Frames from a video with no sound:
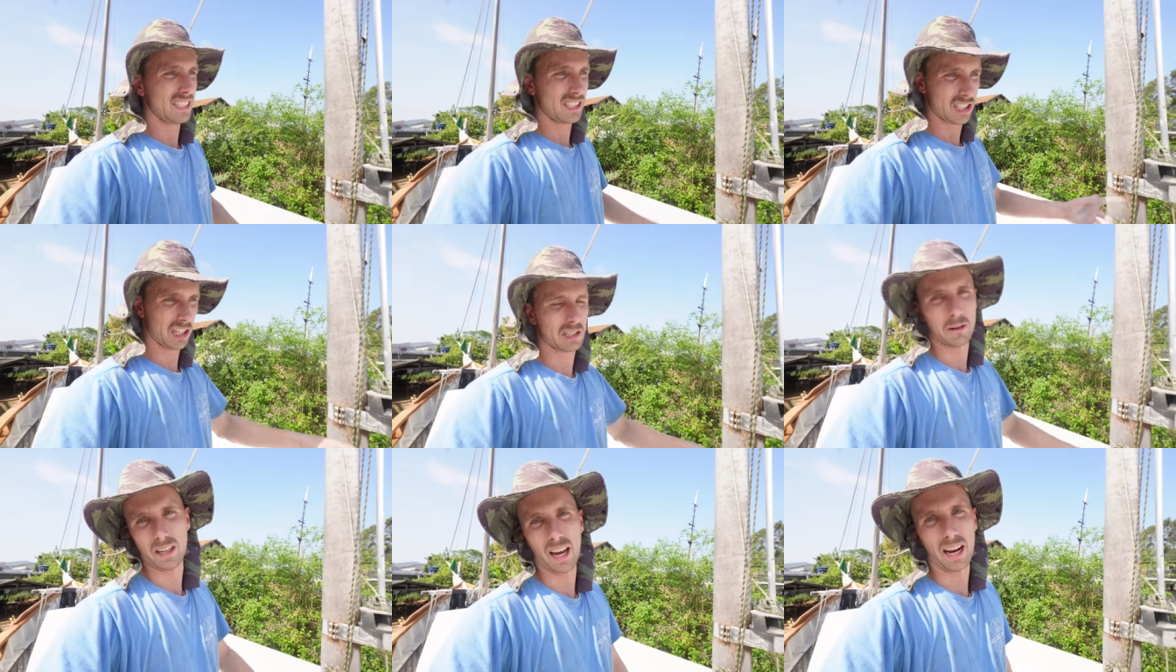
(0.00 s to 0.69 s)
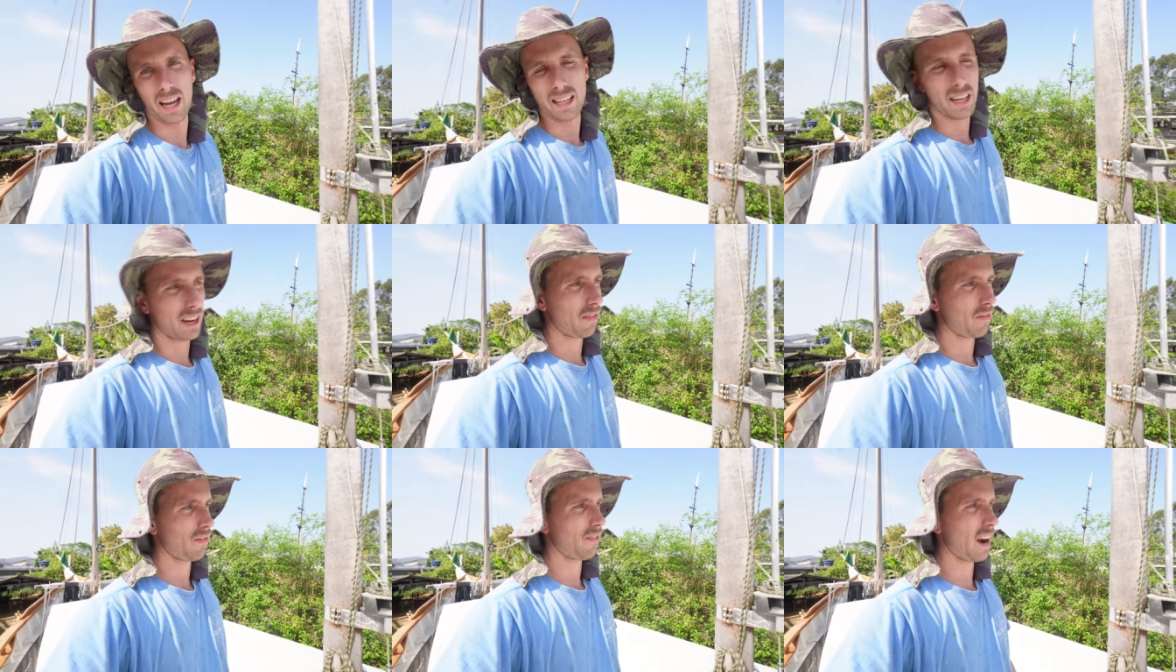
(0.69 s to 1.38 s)
just so we can get the
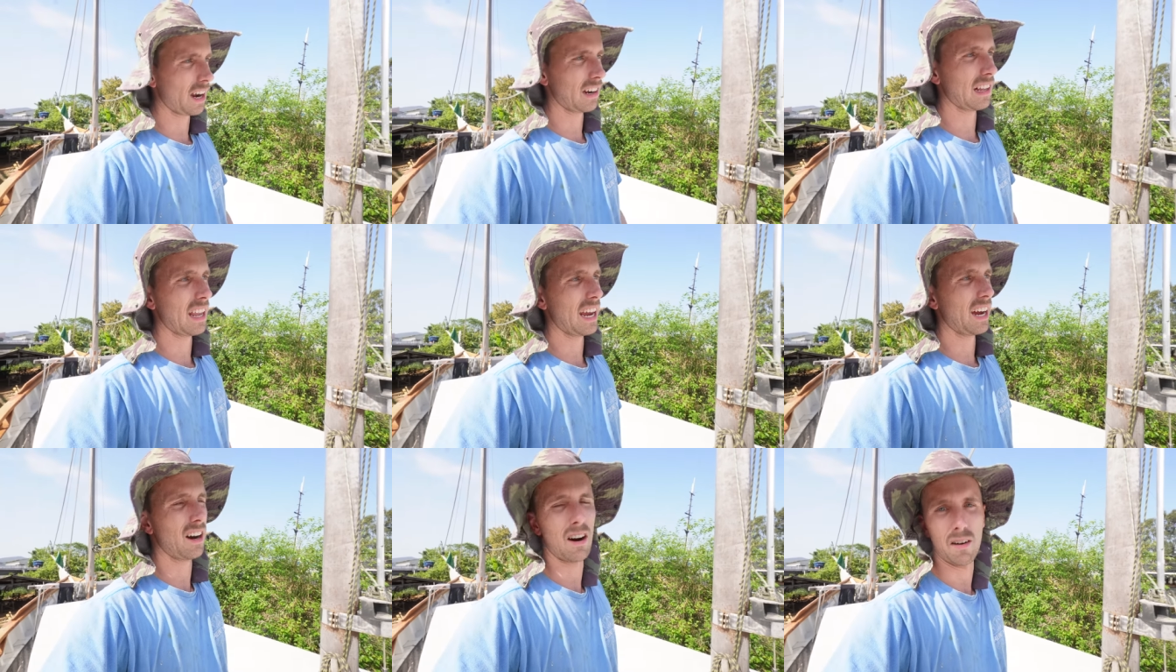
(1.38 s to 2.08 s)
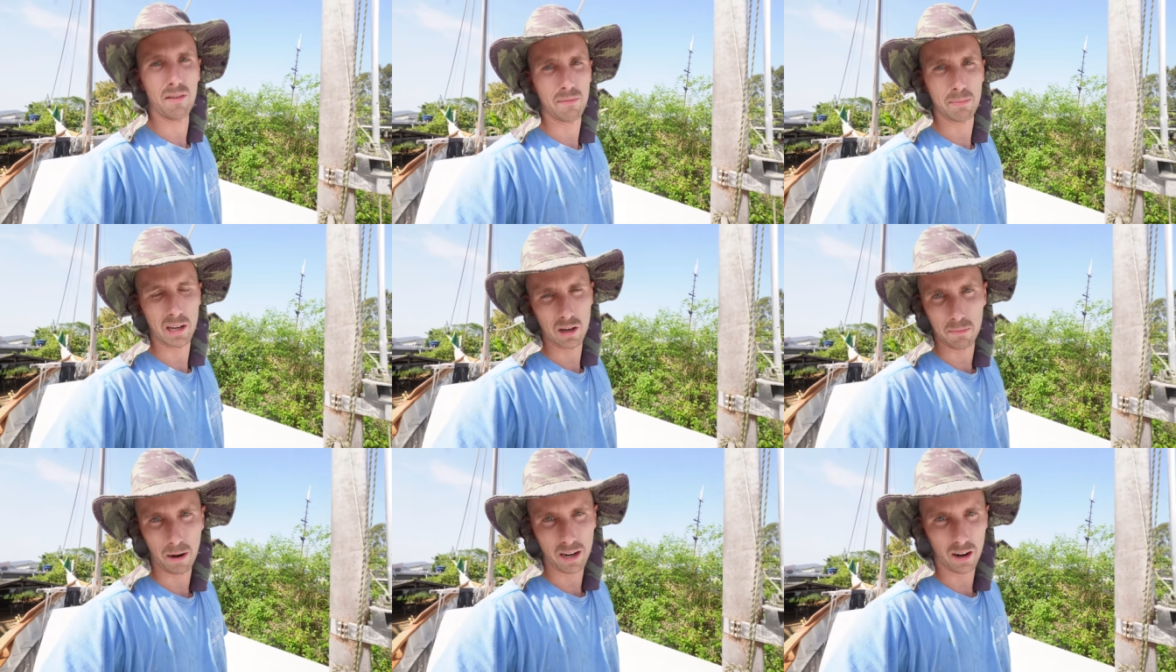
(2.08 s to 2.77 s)
final layer of
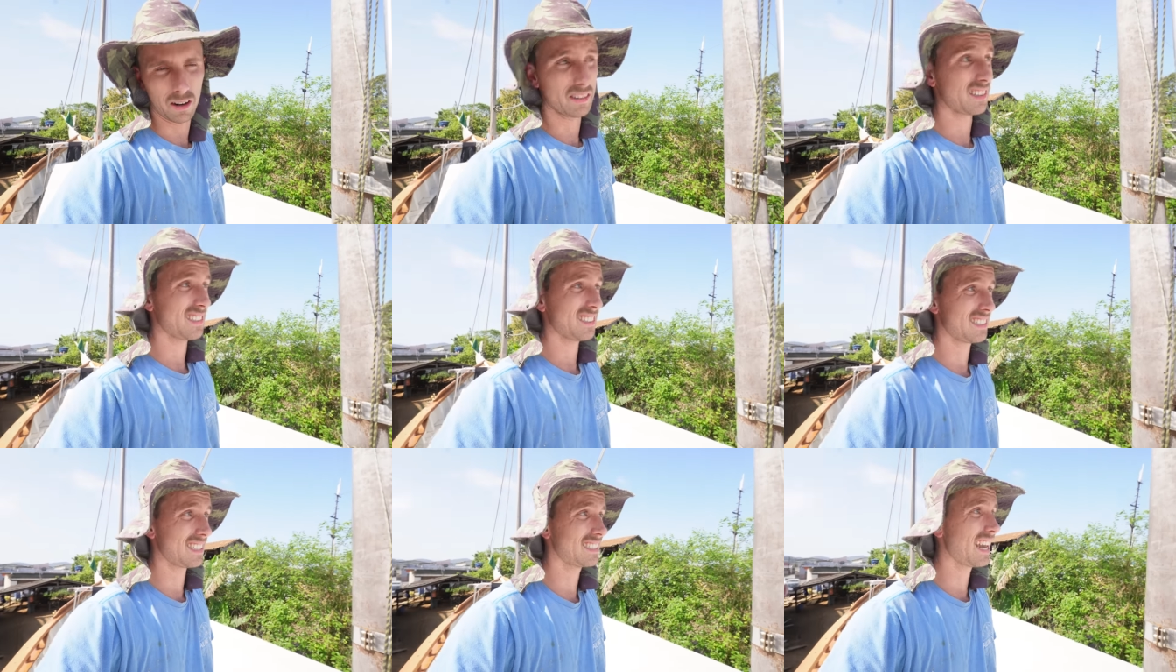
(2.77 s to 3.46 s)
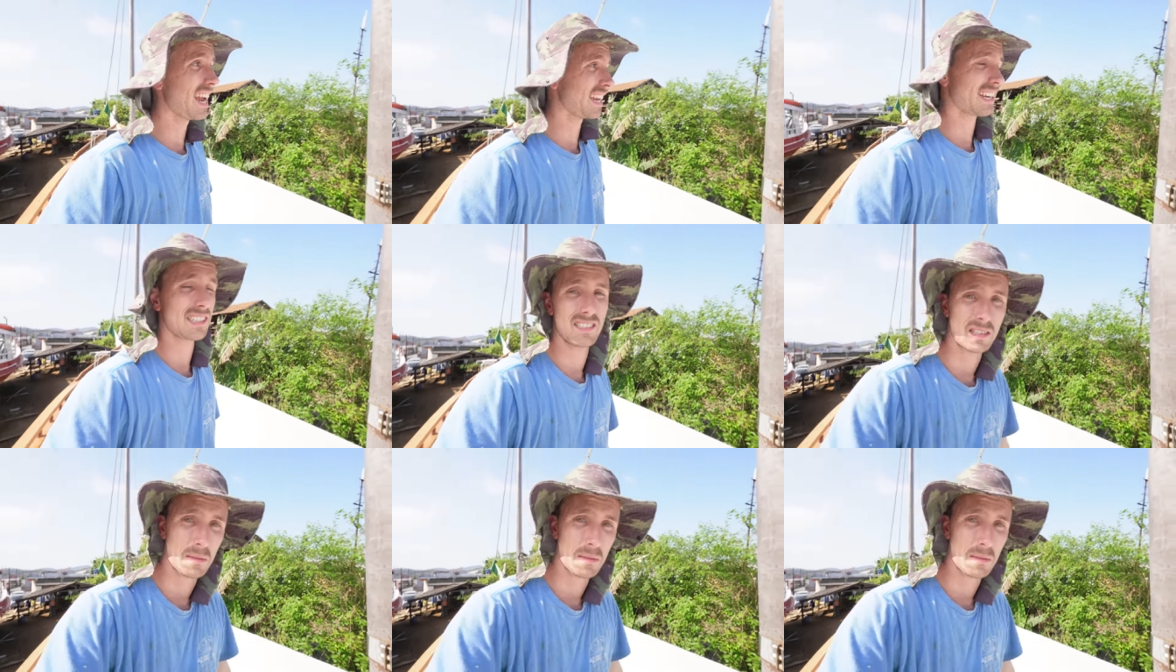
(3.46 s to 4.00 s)
PU paint on today, because